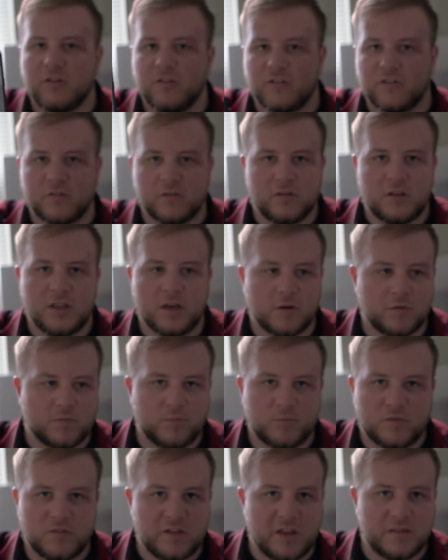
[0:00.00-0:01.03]
just,
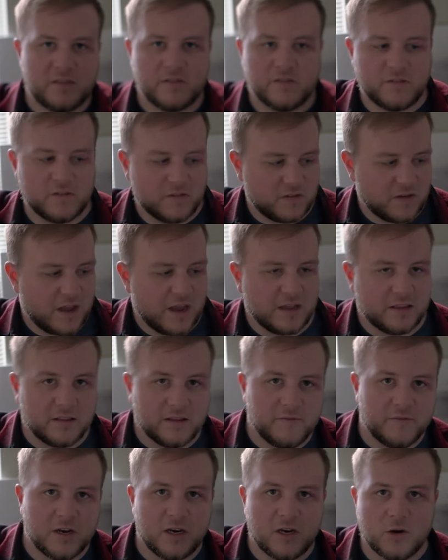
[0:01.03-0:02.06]
set this aside,
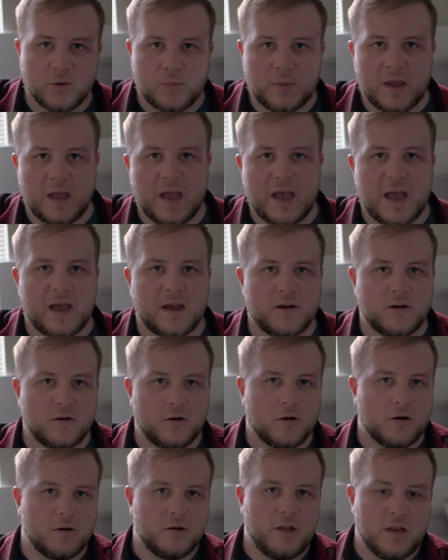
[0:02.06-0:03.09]
leave it in your pack,
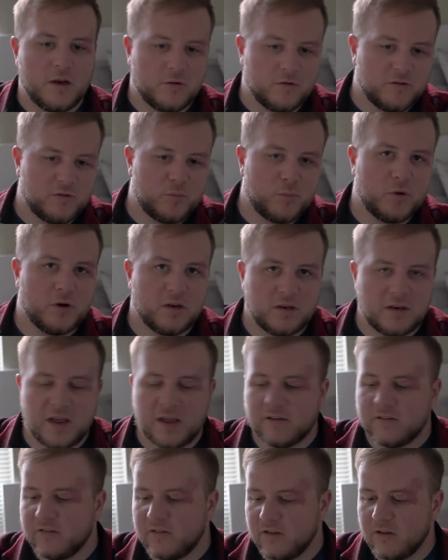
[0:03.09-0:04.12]
or just put it
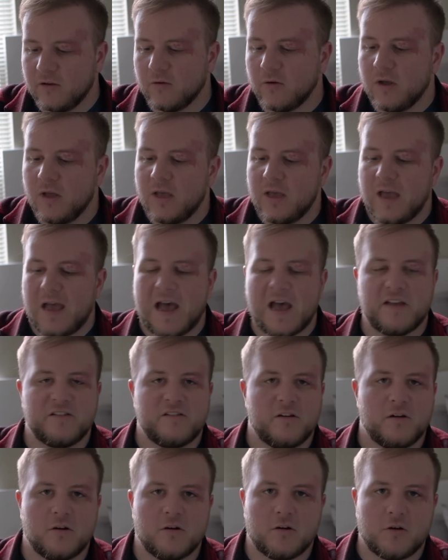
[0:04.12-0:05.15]
next to you as
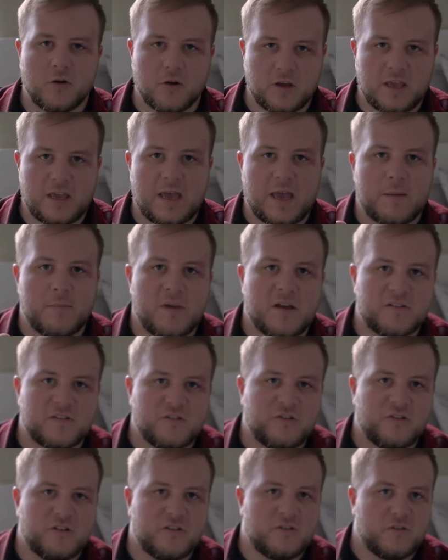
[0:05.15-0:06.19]
you're looking at
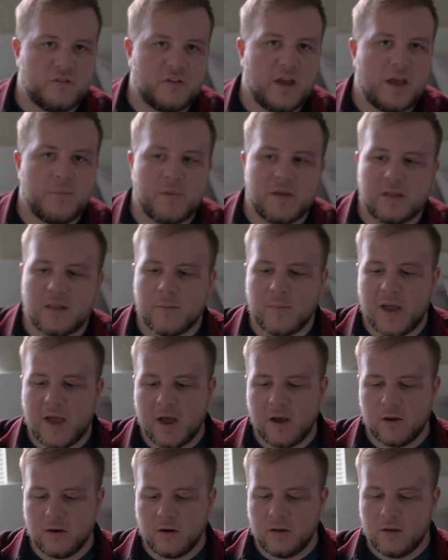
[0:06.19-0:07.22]
messages, you're typing them
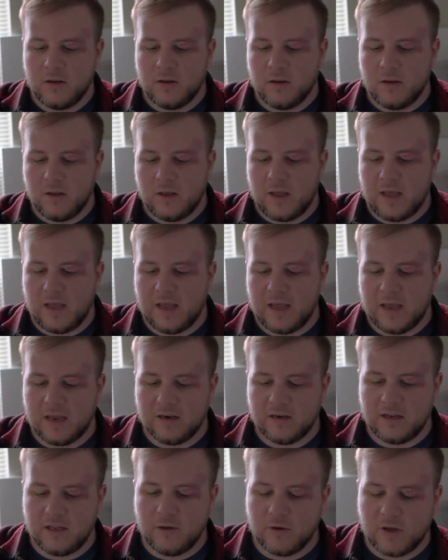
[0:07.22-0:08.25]
out,
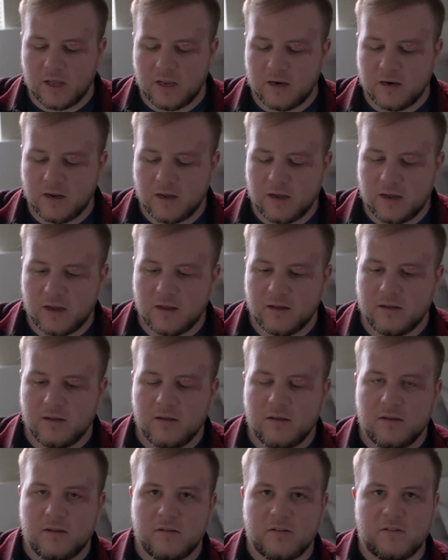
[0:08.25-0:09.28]
and you can
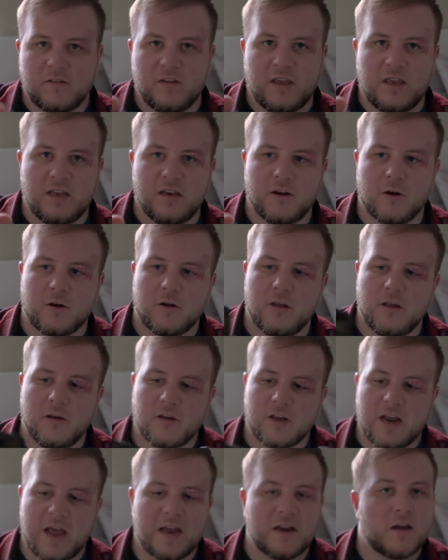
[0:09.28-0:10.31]
see you
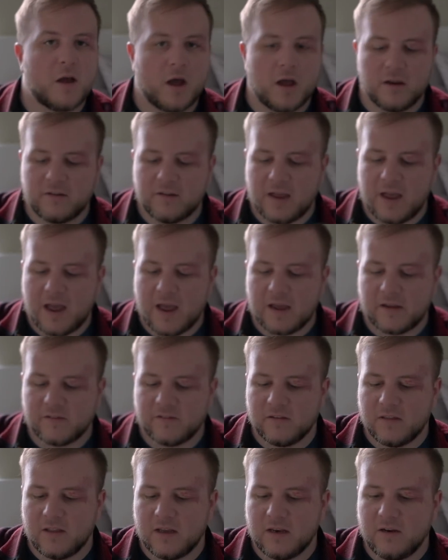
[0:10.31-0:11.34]
can add contacts,
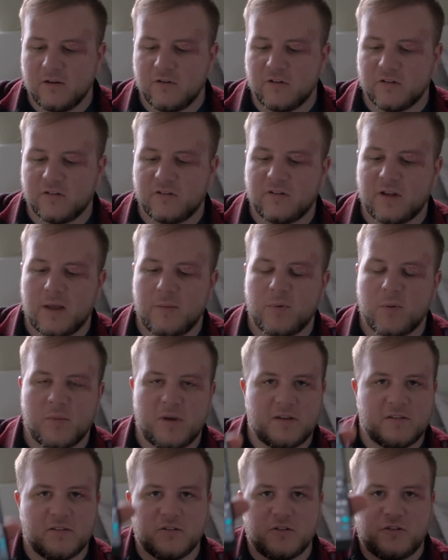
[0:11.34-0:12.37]
and then you just type a
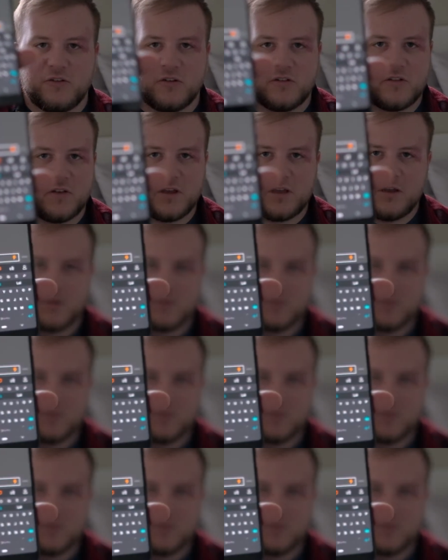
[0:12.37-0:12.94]
message just like you're